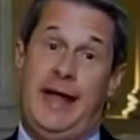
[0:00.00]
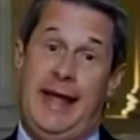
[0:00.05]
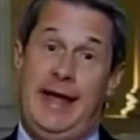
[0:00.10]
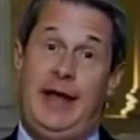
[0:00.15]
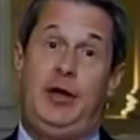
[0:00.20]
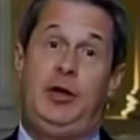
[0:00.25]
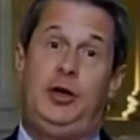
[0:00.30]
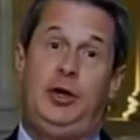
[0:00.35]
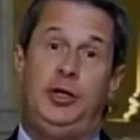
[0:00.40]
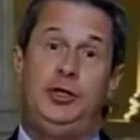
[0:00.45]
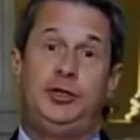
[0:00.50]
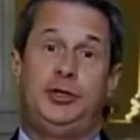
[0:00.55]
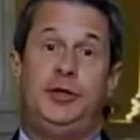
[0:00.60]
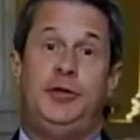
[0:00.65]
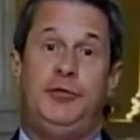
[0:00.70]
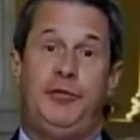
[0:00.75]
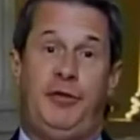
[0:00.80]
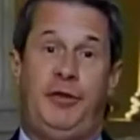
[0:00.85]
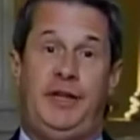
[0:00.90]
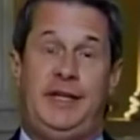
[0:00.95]
and a cushion
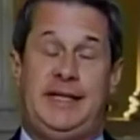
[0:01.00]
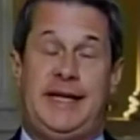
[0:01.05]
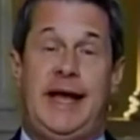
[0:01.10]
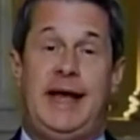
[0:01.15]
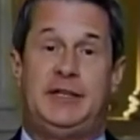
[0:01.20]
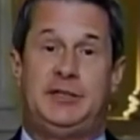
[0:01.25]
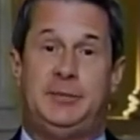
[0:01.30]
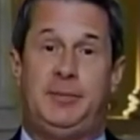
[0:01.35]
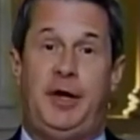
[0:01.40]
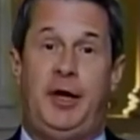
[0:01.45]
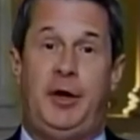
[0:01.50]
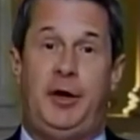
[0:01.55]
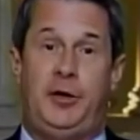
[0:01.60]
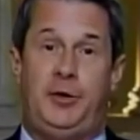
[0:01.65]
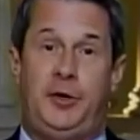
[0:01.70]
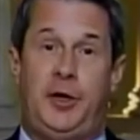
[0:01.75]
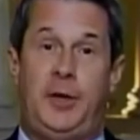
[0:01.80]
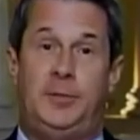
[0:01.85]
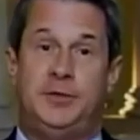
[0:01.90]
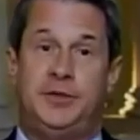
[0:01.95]
for the taxpayer in
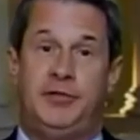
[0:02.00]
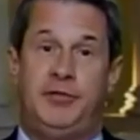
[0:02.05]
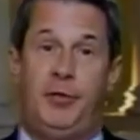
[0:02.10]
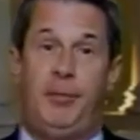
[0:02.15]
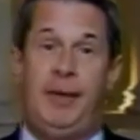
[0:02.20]
terms of a